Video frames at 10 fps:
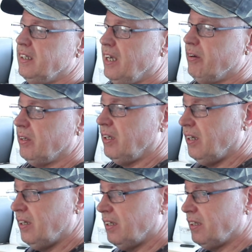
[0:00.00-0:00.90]
Now,
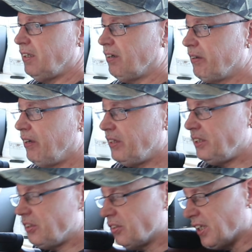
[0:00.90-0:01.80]
don't know how
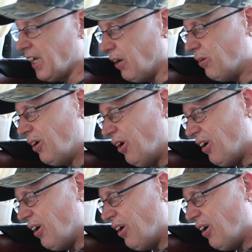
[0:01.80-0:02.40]
this is going to go.